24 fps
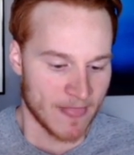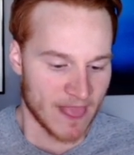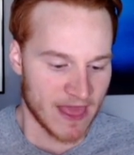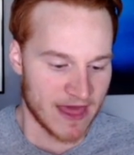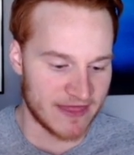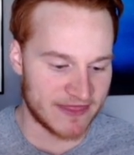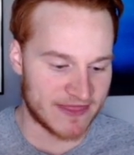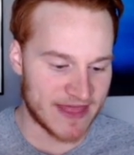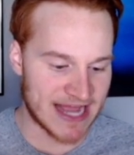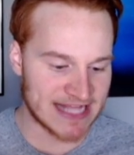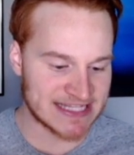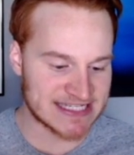
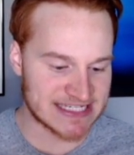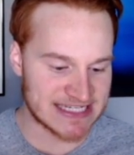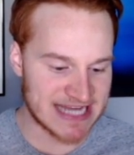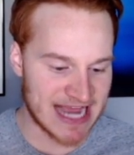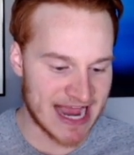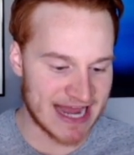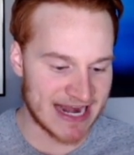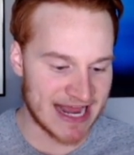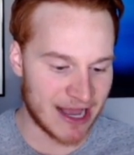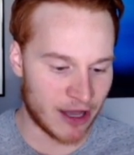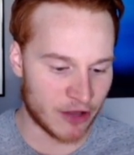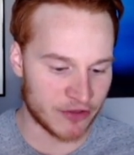That's
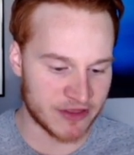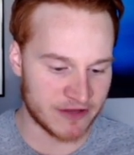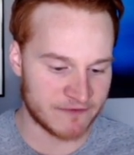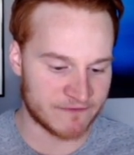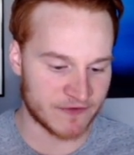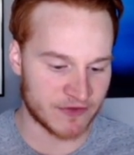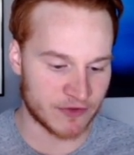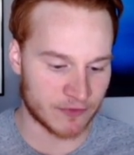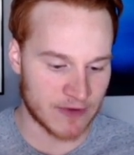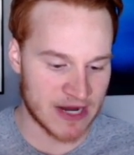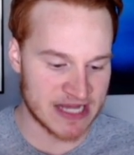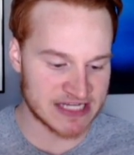not healthy for
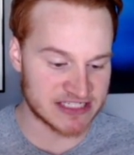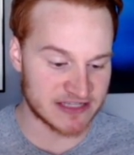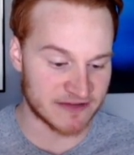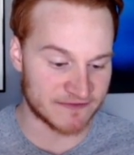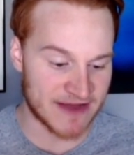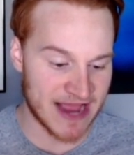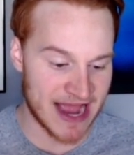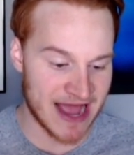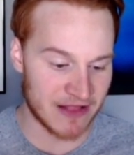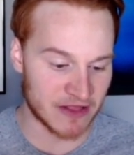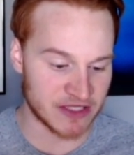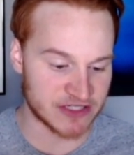the rest of
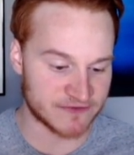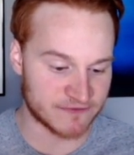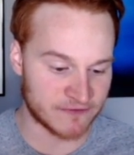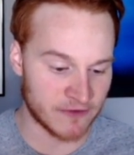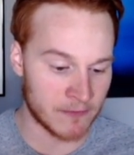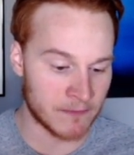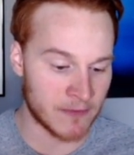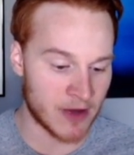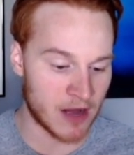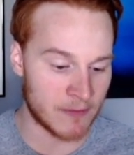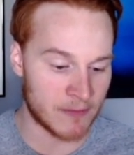college football,